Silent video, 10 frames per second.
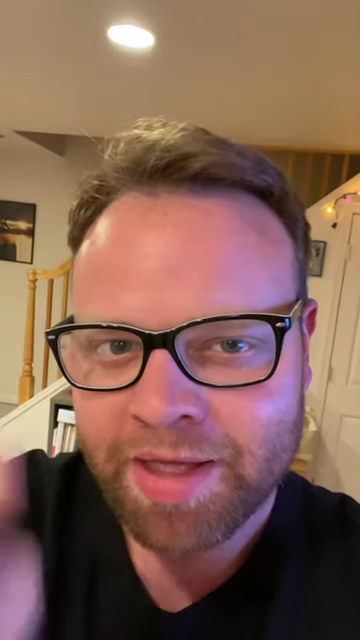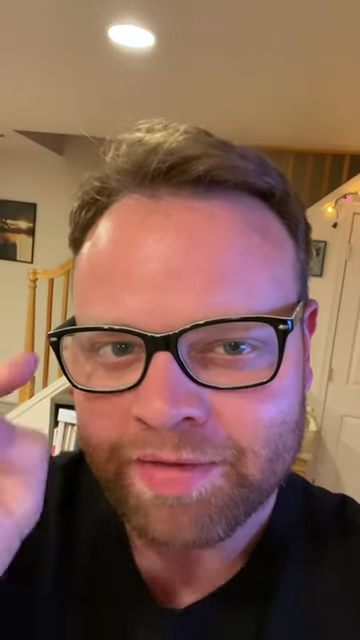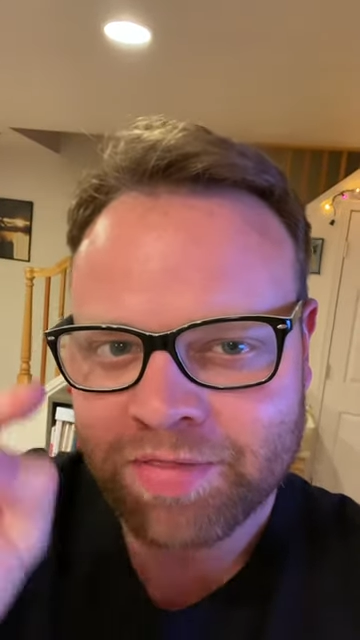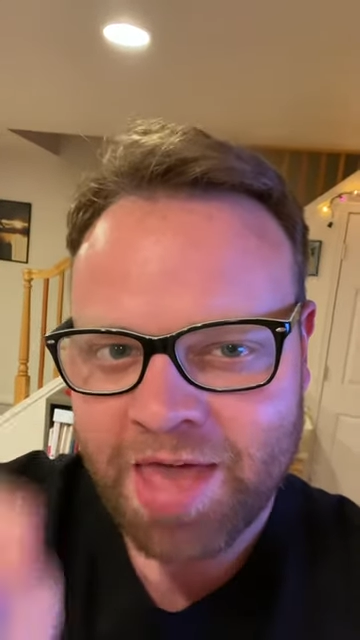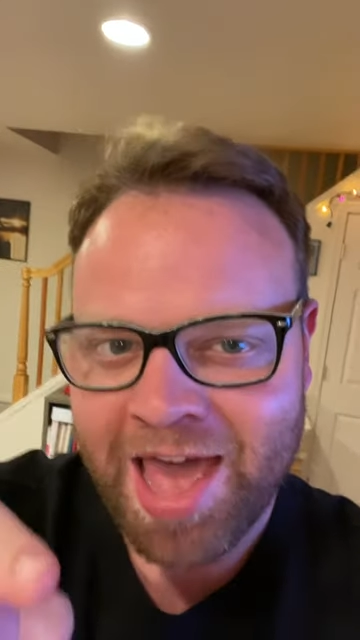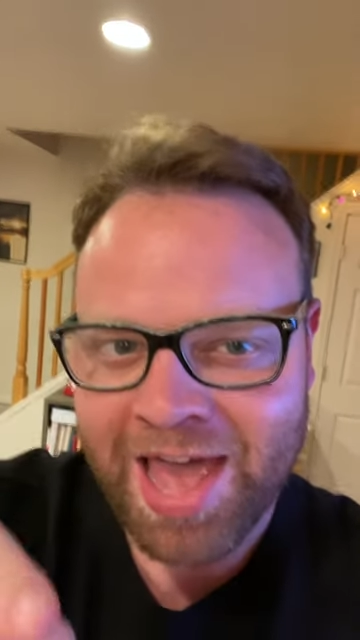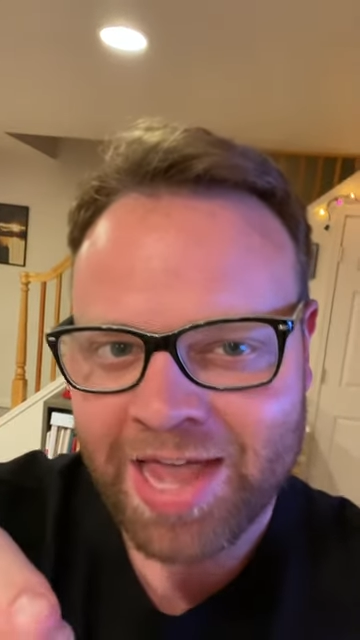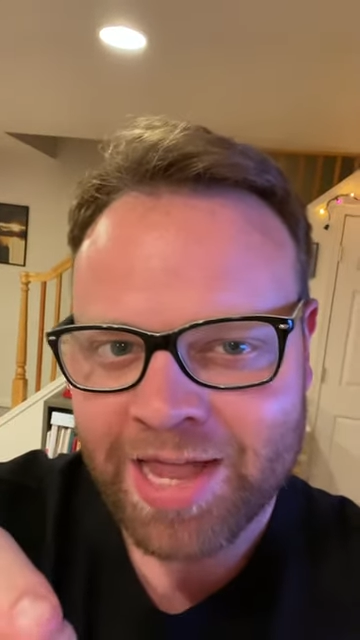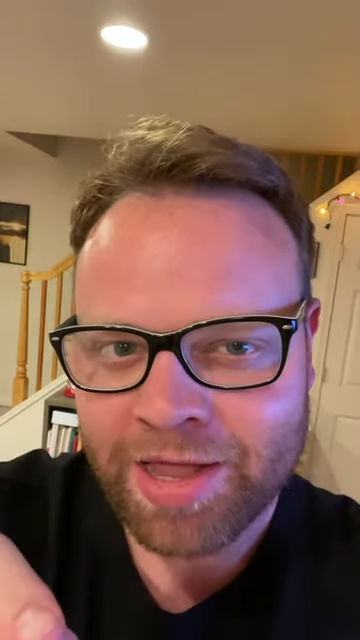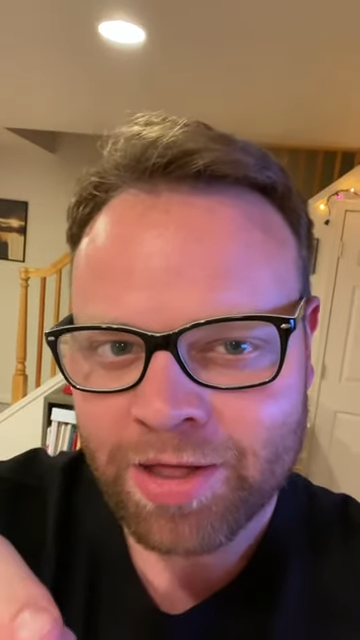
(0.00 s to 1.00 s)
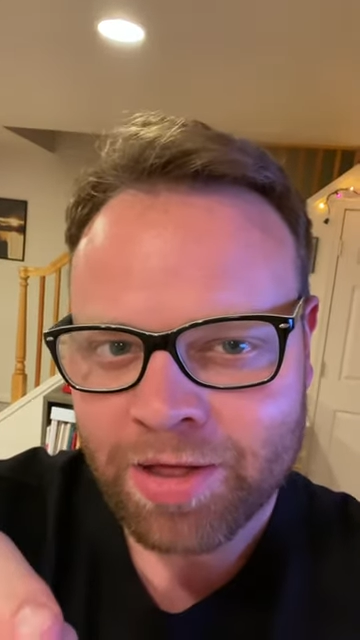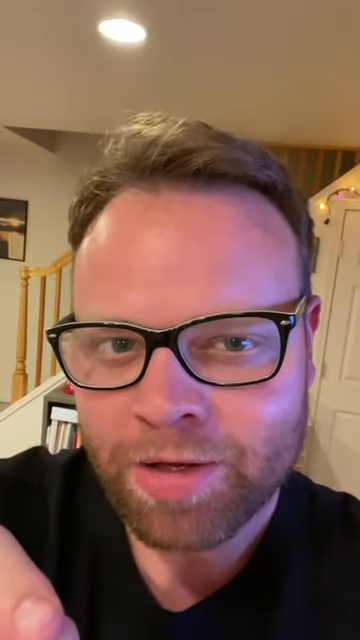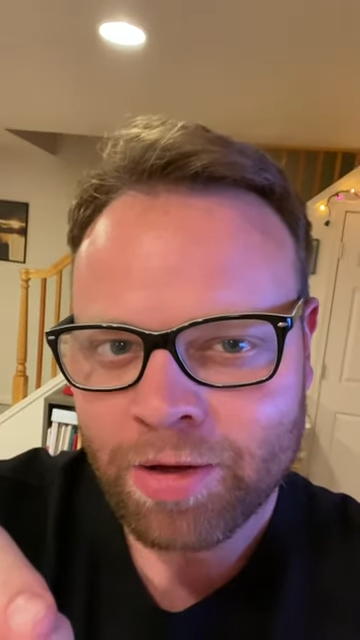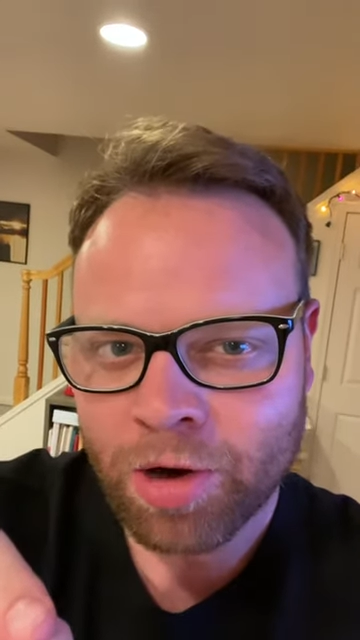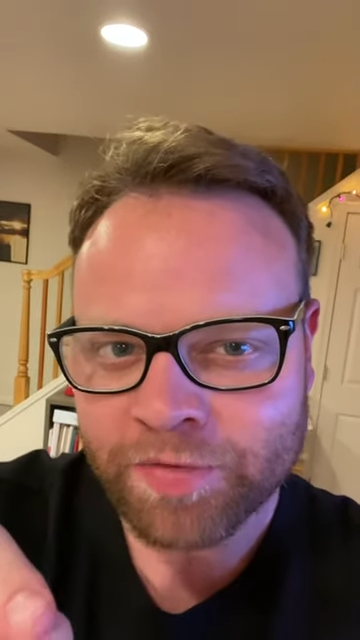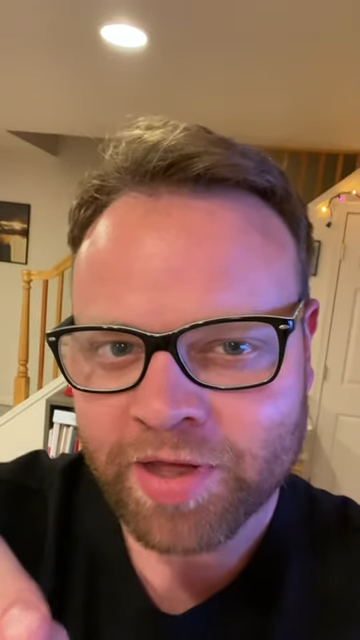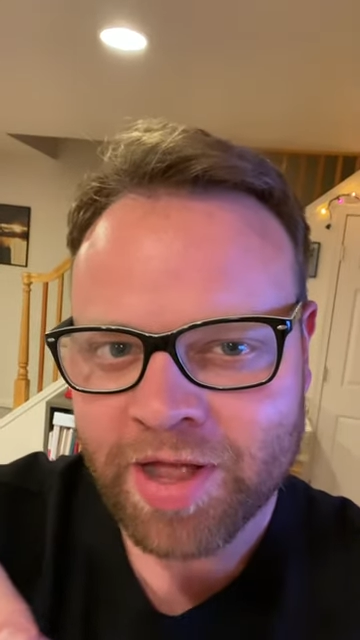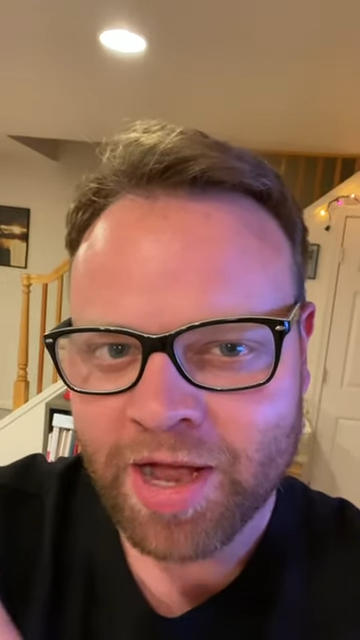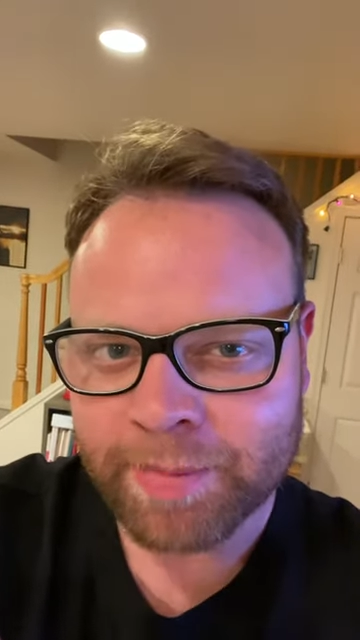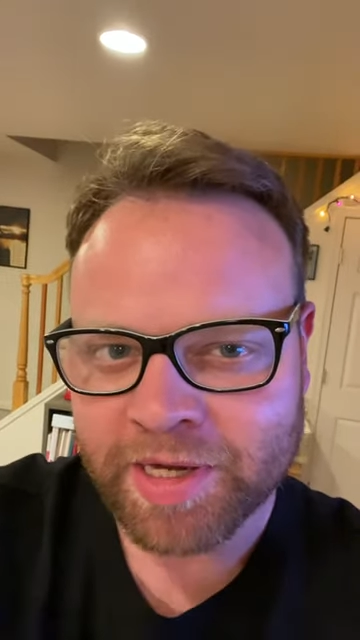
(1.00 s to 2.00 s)
They are the
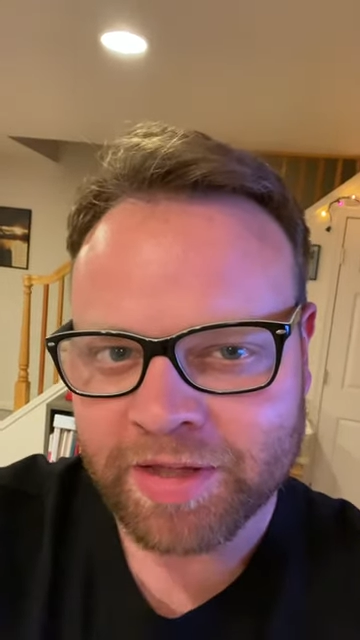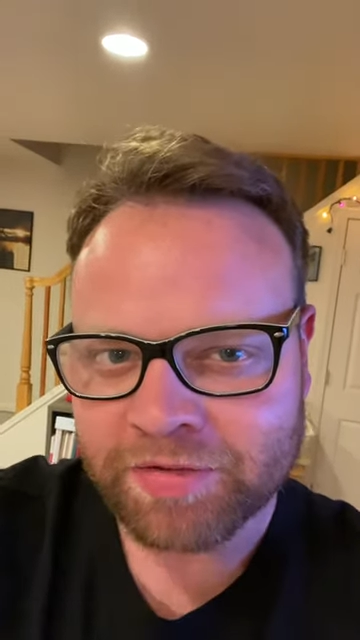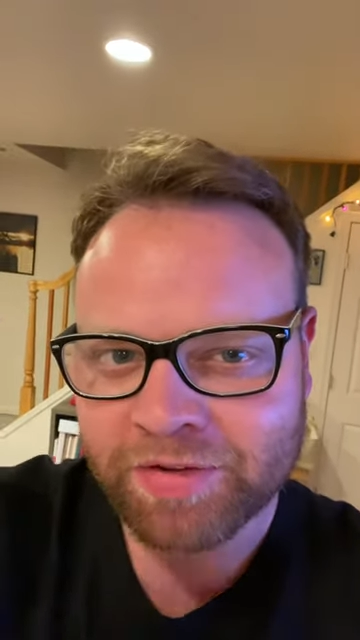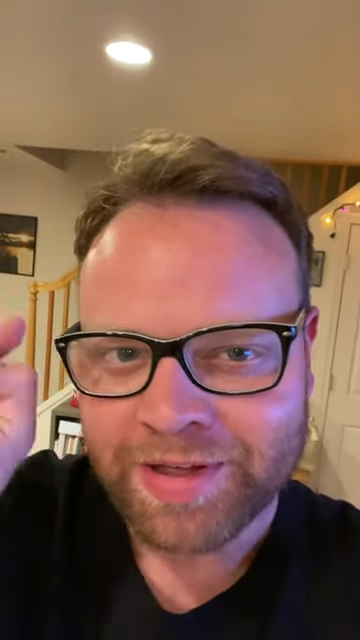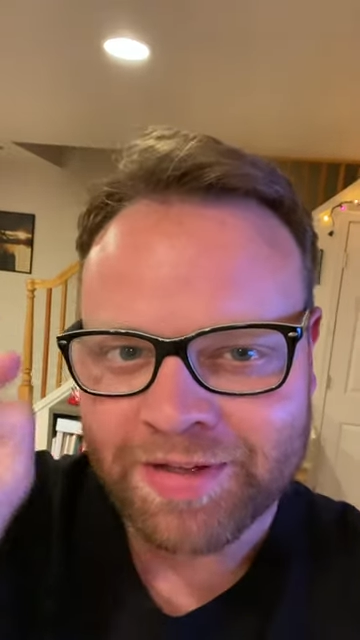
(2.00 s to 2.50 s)
communists.